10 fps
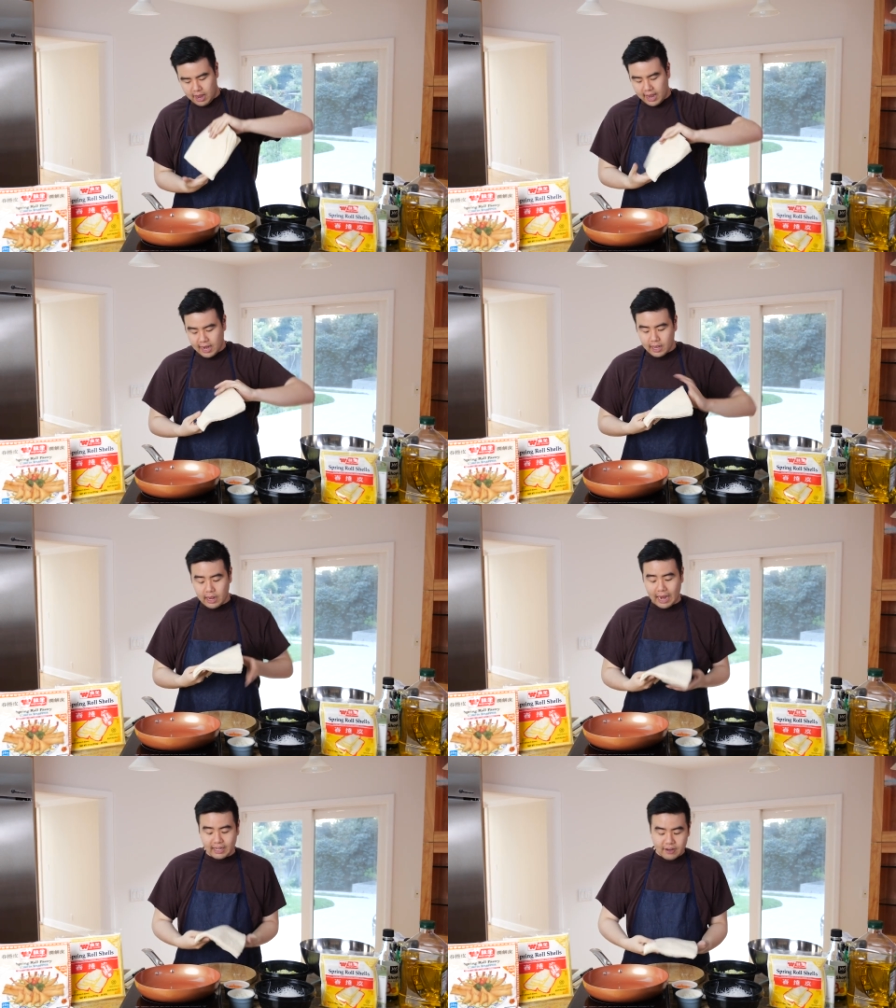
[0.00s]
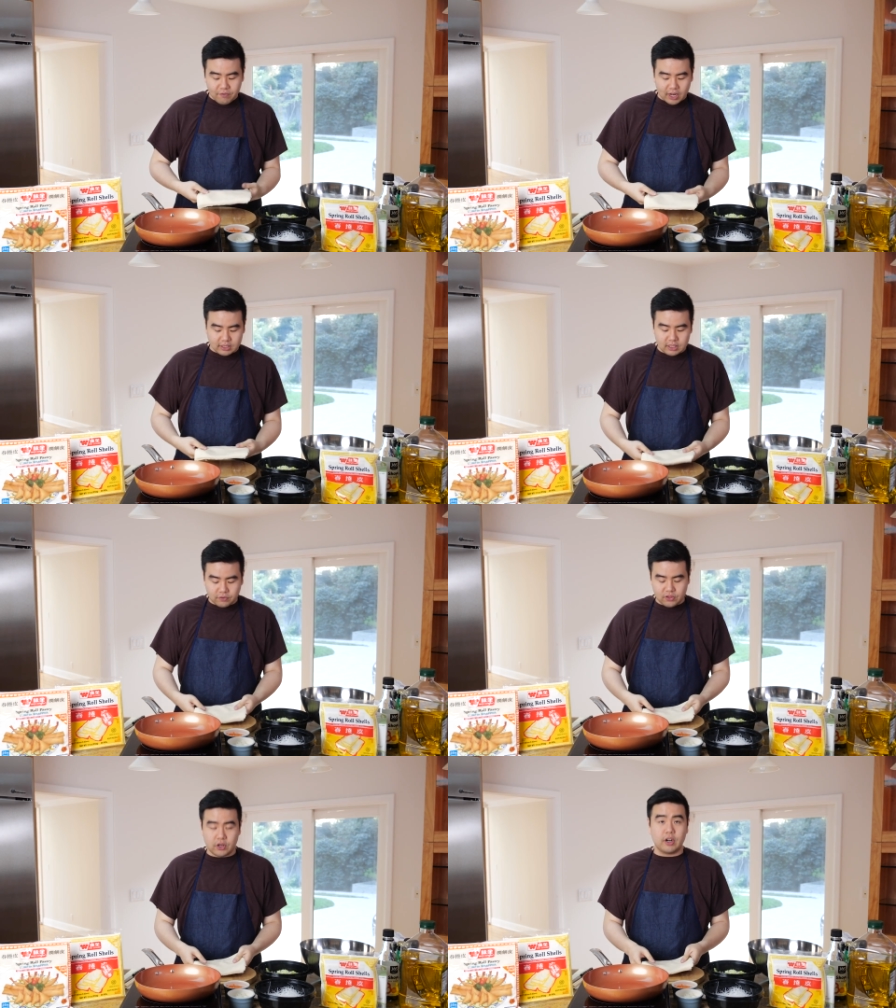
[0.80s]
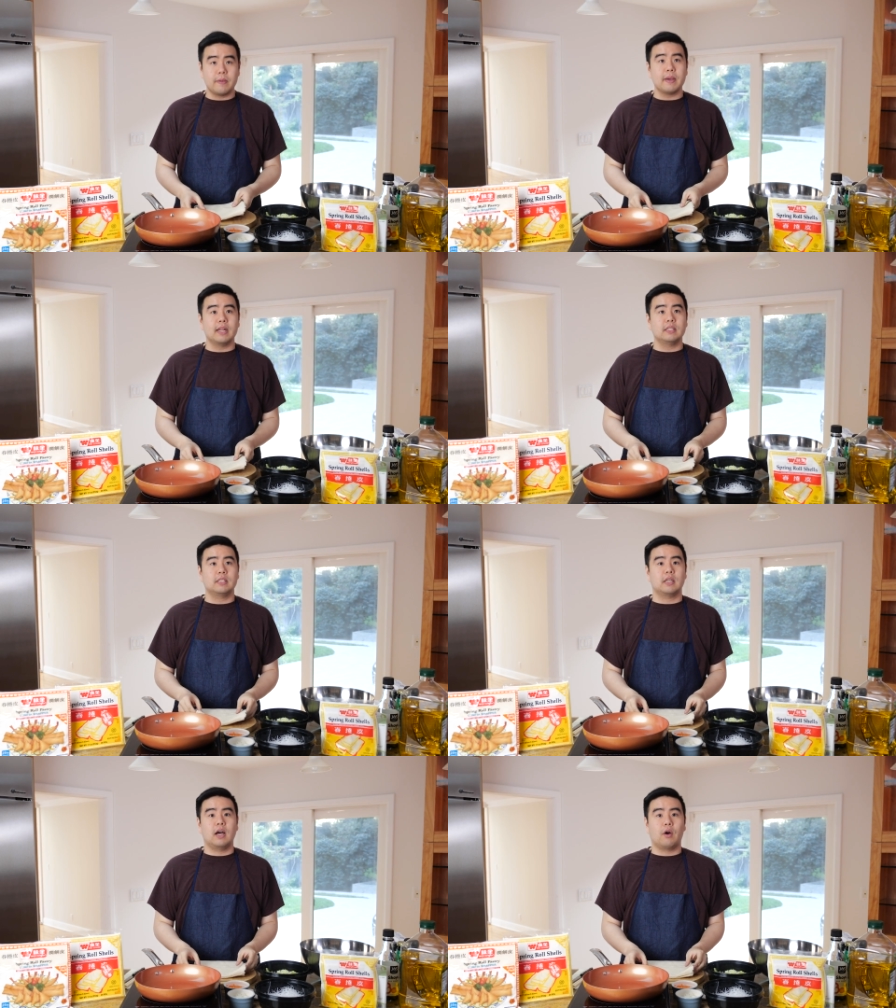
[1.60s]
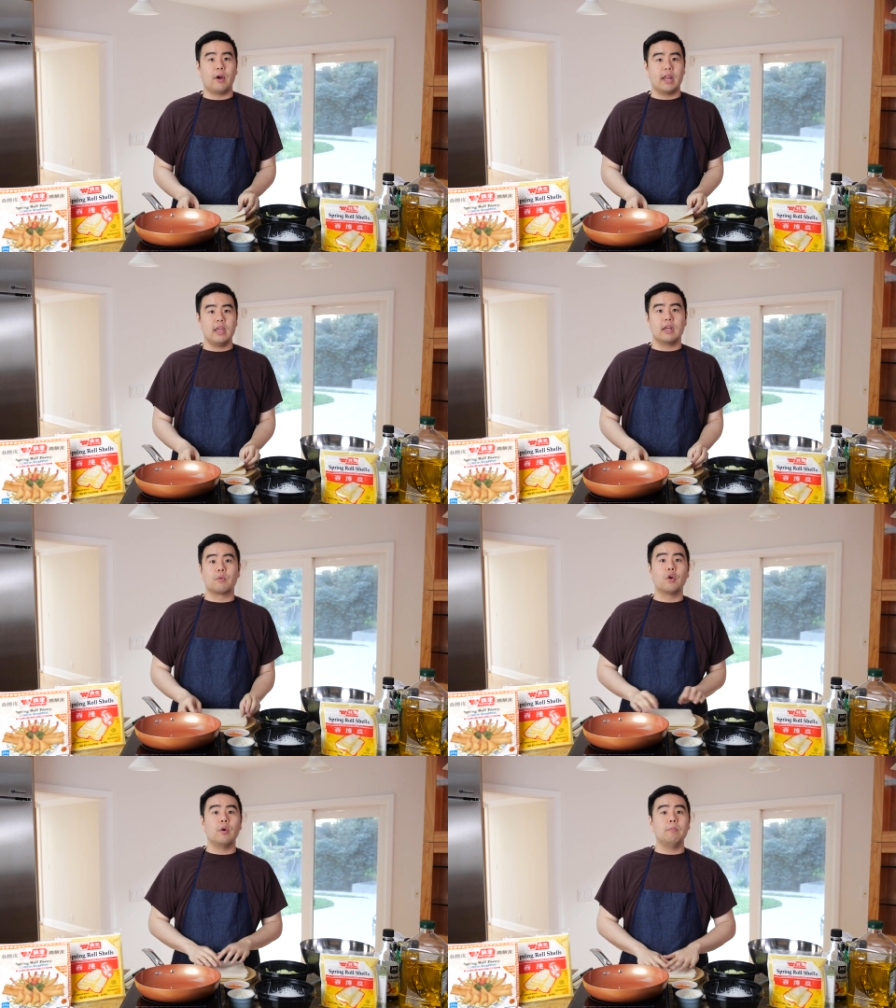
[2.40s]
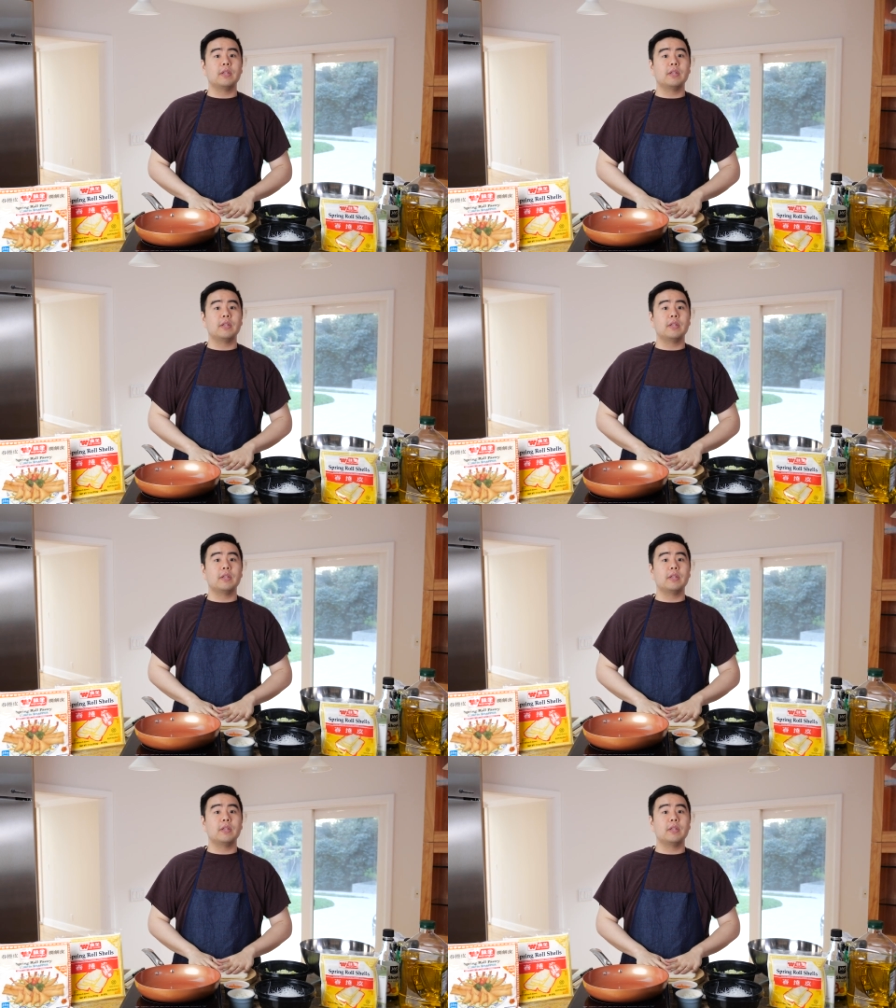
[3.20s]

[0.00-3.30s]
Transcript: And uh, I defrost these for thirty minutes already in room